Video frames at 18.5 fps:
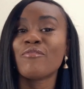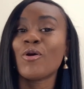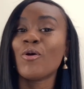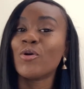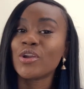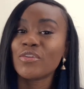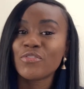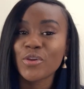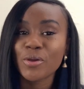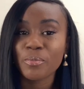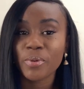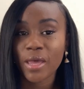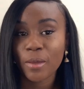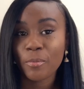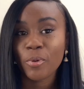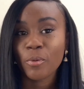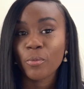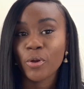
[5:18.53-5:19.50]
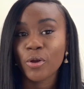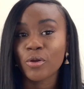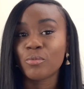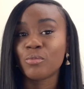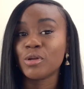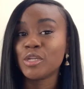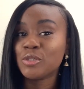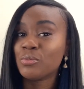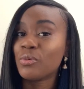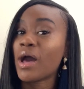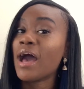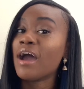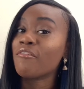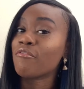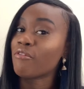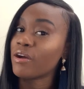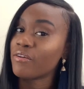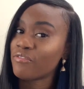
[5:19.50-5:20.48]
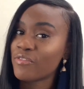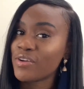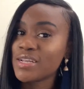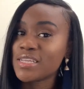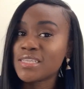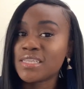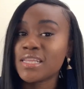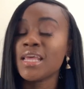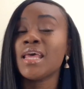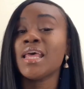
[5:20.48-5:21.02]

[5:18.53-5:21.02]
all of your paperwork, which I referenced